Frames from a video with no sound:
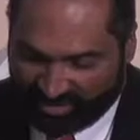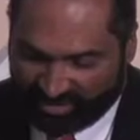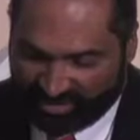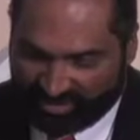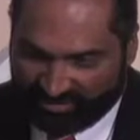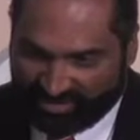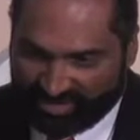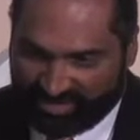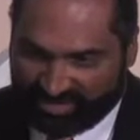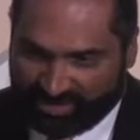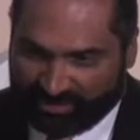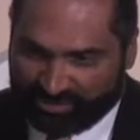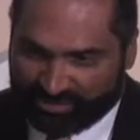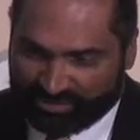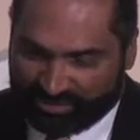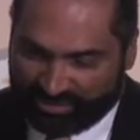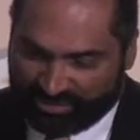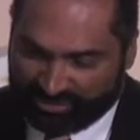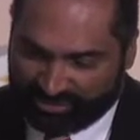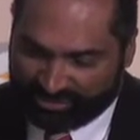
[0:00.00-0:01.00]
never had the
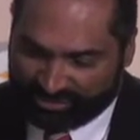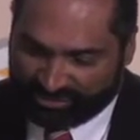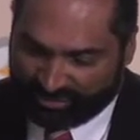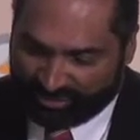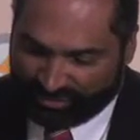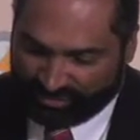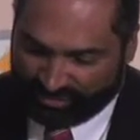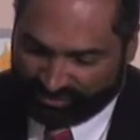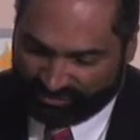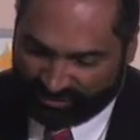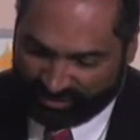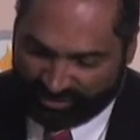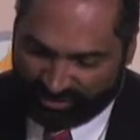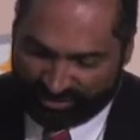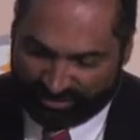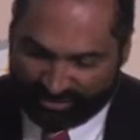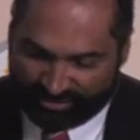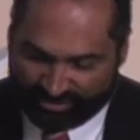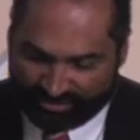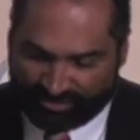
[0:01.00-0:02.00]
opportunity to
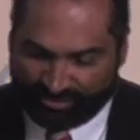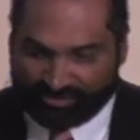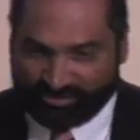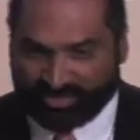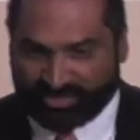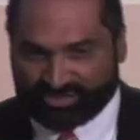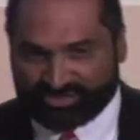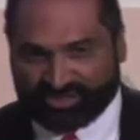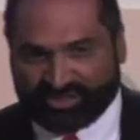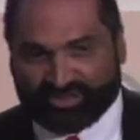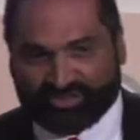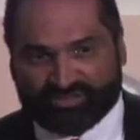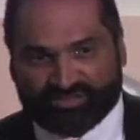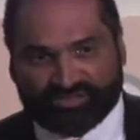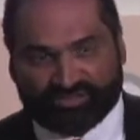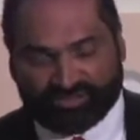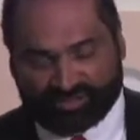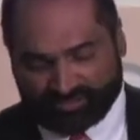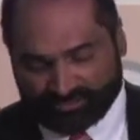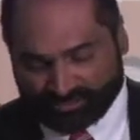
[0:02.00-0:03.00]
serve
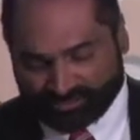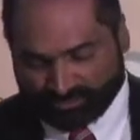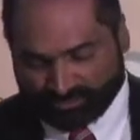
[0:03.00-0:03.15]
myself.